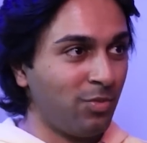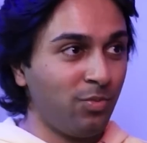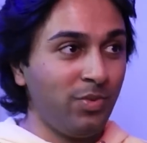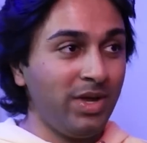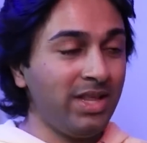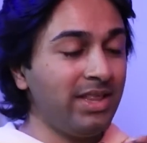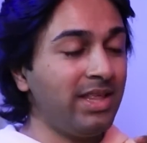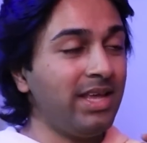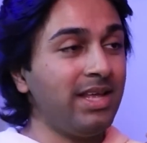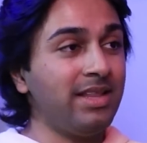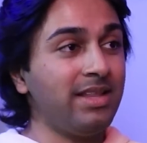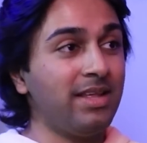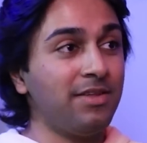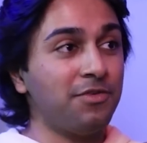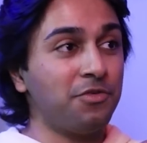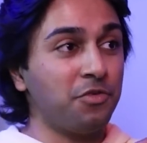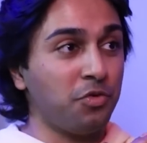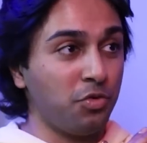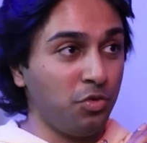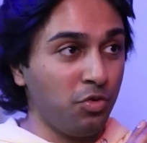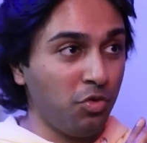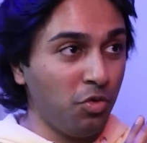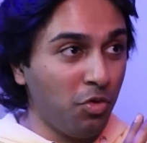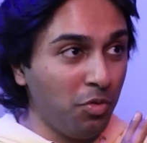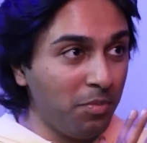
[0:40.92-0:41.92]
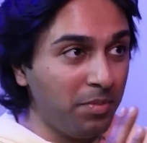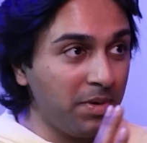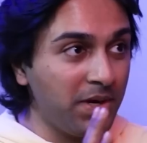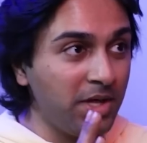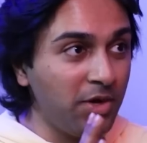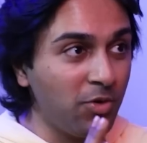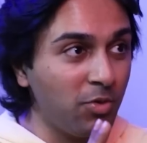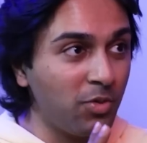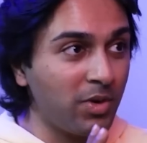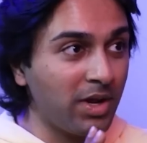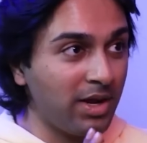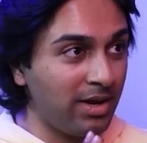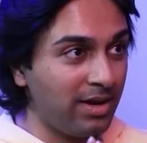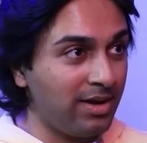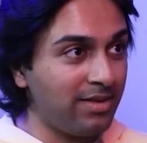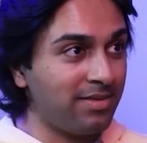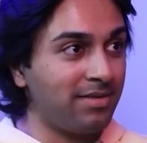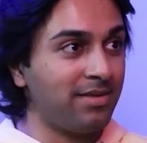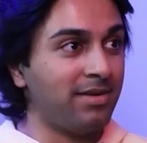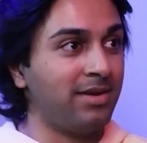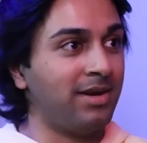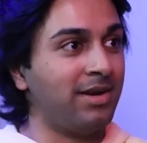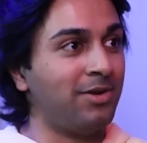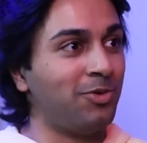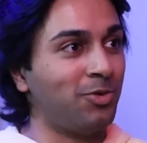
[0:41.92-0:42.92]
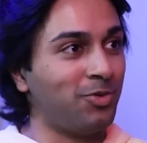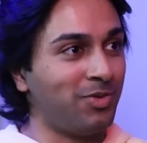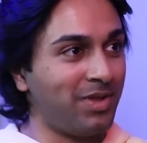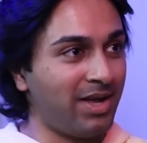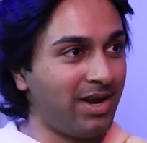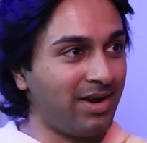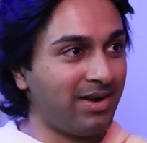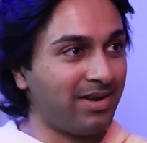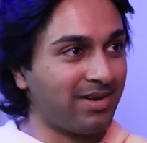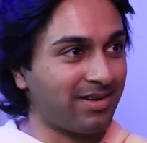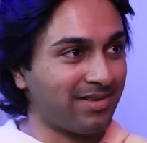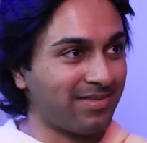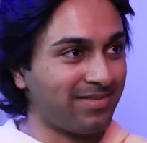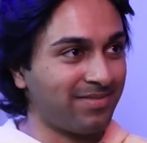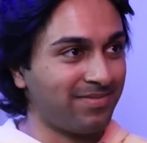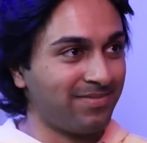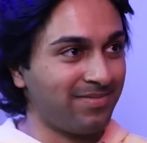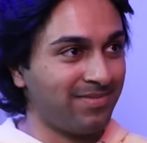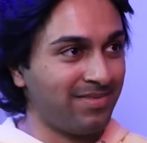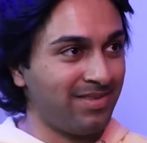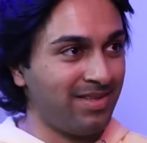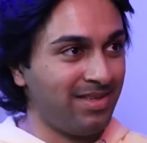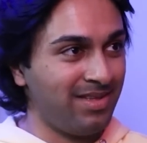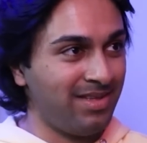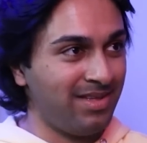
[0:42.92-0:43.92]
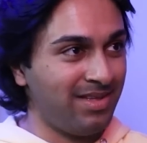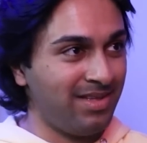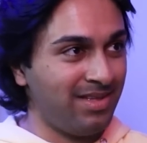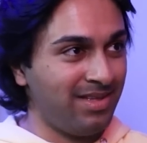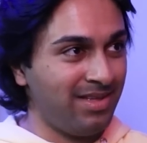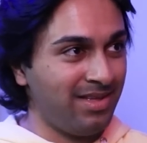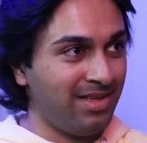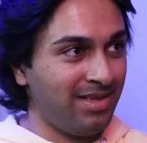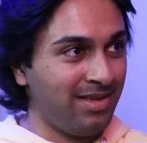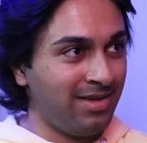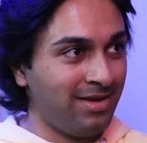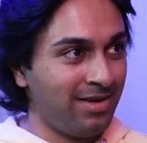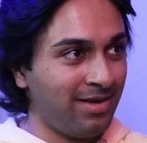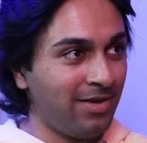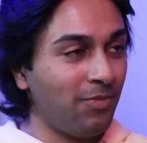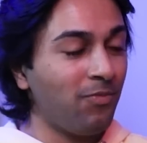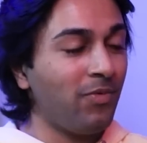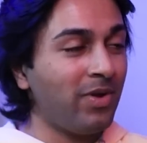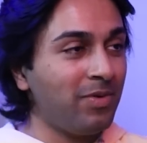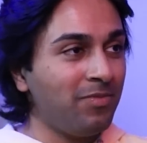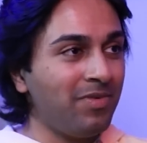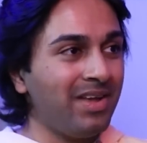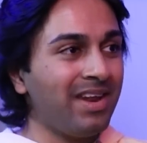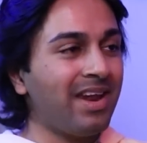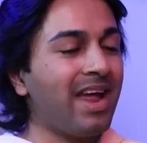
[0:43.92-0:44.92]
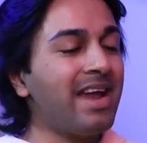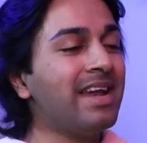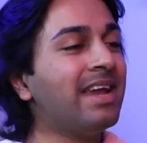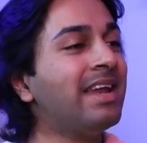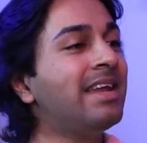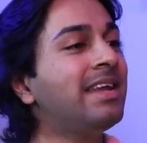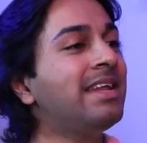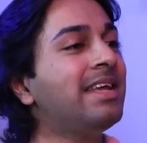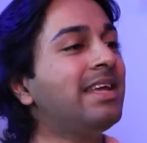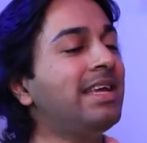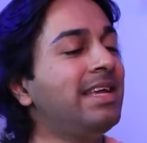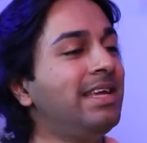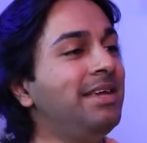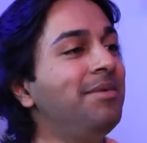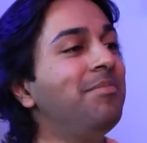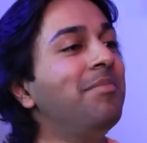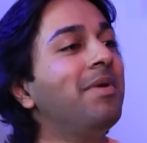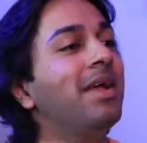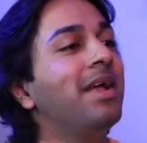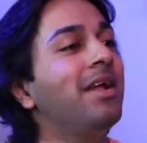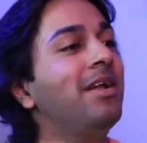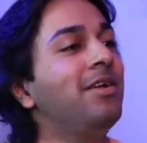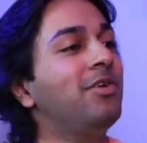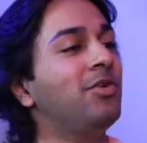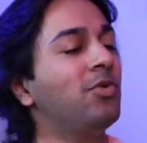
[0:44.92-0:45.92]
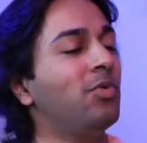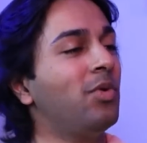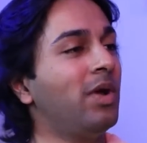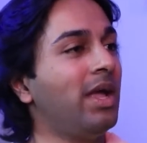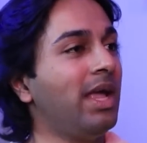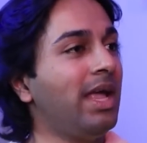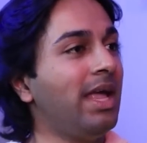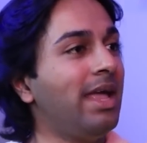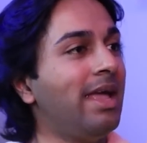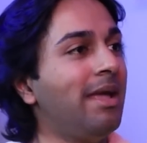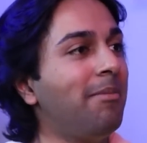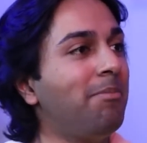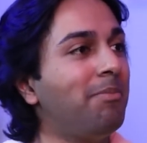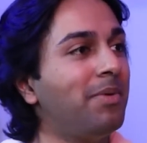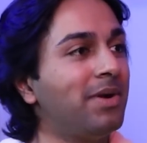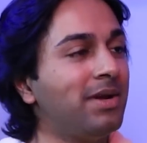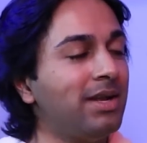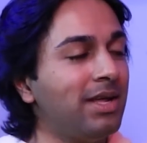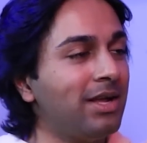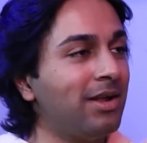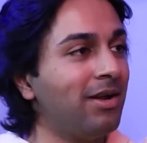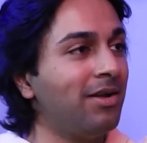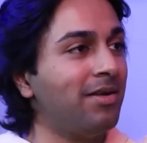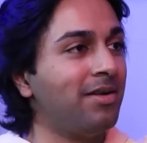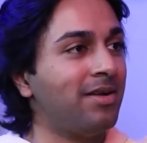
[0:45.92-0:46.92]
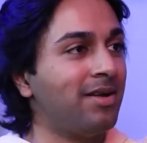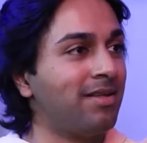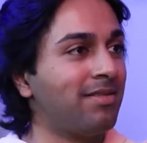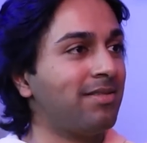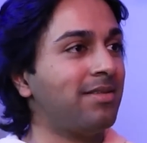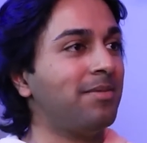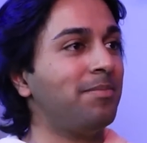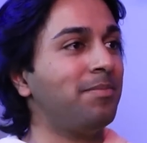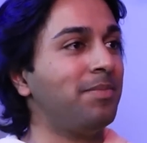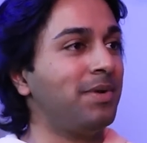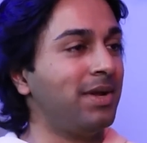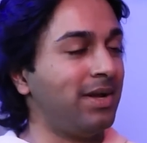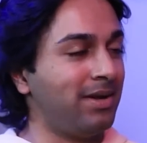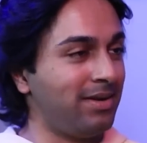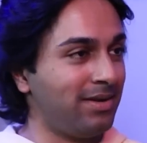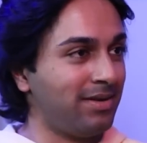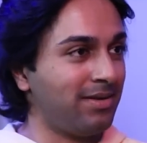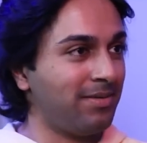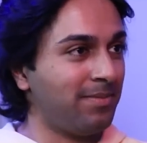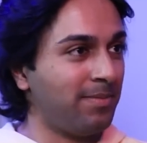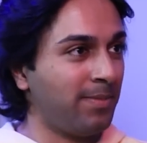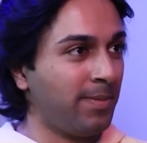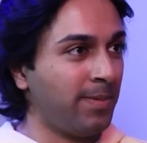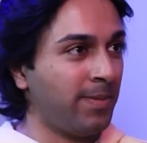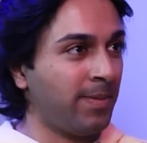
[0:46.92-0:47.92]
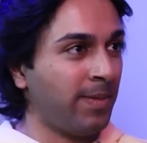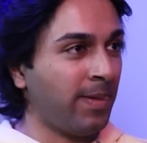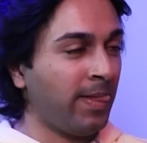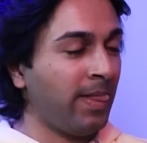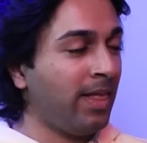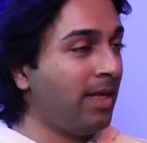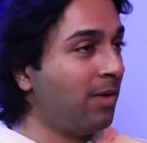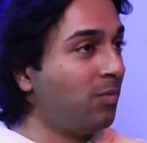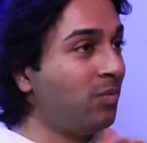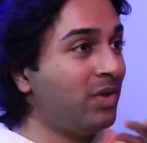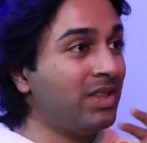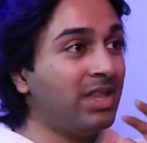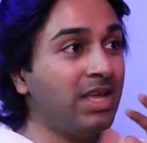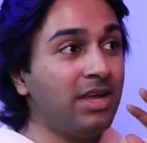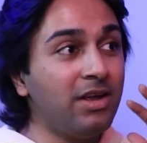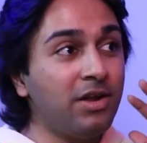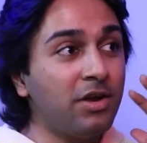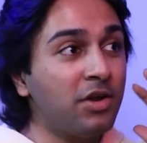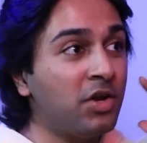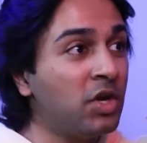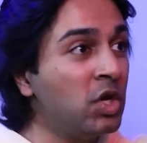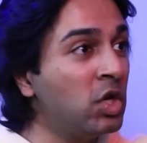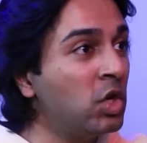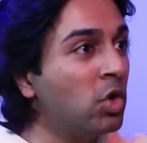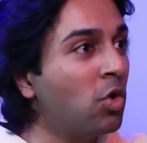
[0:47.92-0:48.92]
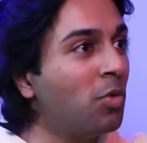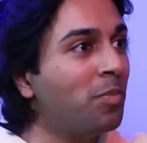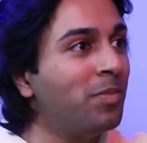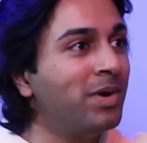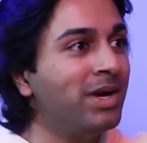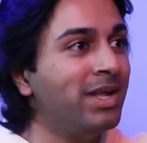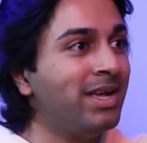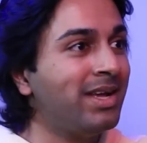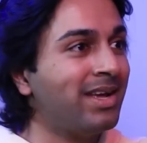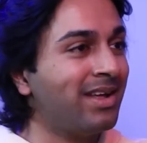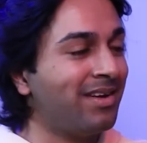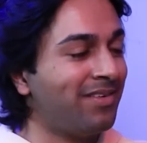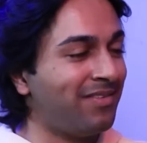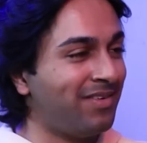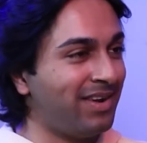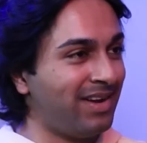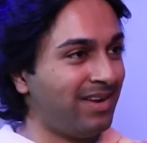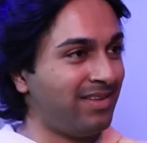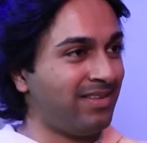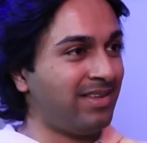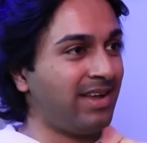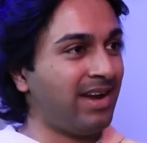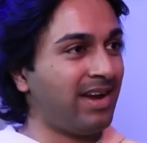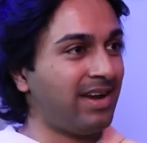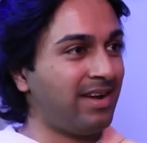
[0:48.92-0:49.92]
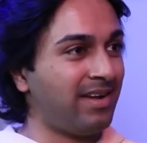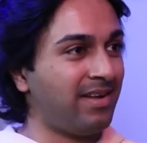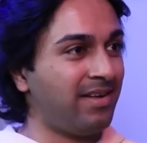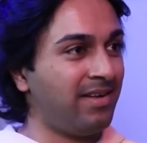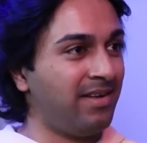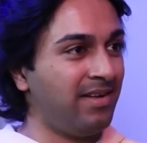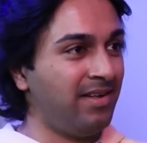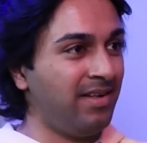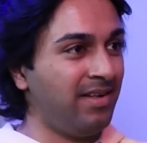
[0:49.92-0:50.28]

we think there's nobody who can listen into that. When we write an email to a particular recipient, we think nobody can read that.